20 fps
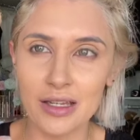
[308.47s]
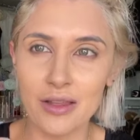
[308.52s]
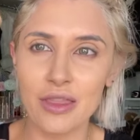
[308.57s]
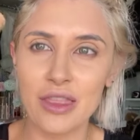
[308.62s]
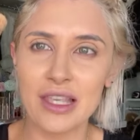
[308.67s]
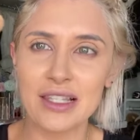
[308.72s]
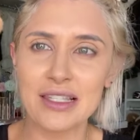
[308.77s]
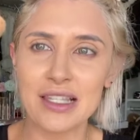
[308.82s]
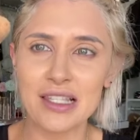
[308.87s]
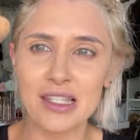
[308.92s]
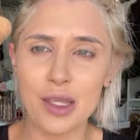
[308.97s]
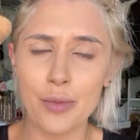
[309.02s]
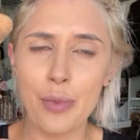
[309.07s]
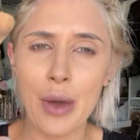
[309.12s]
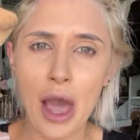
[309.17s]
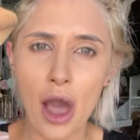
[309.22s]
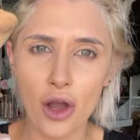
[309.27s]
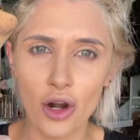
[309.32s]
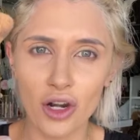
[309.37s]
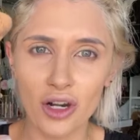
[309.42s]
this is the
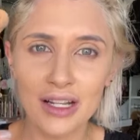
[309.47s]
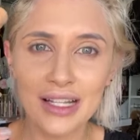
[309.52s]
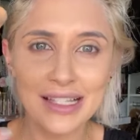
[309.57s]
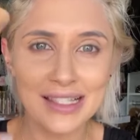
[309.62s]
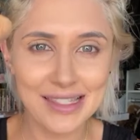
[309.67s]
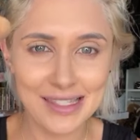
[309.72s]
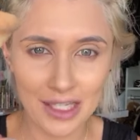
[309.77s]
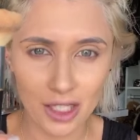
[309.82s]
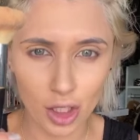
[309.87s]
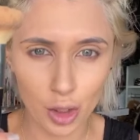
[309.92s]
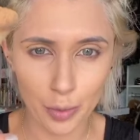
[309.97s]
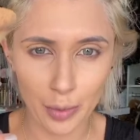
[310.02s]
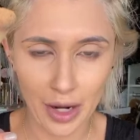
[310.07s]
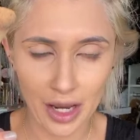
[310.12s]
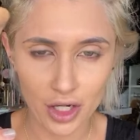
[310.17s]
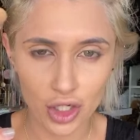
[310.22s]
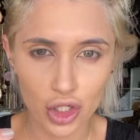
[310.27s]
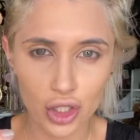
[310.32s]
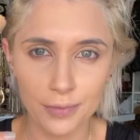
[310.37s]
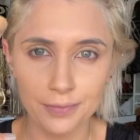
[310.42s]
powder concealer
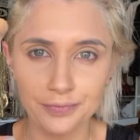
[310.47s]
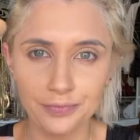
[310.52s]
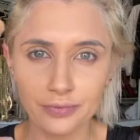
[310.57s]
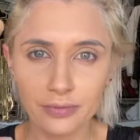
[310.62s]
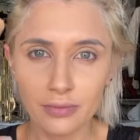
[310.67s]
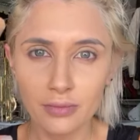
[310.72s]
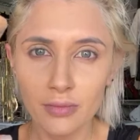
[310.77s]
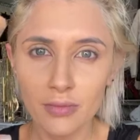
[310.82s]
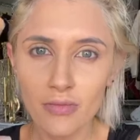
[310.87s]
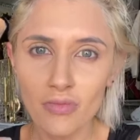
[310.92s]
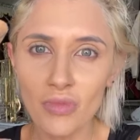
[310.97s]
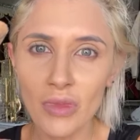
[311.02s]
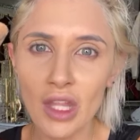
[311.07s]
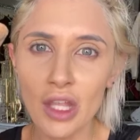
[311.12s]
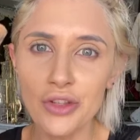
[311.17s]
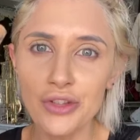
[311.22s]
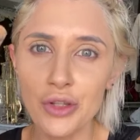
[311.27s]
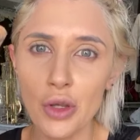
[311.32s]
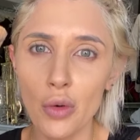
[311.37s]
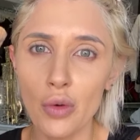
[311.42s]
brush. So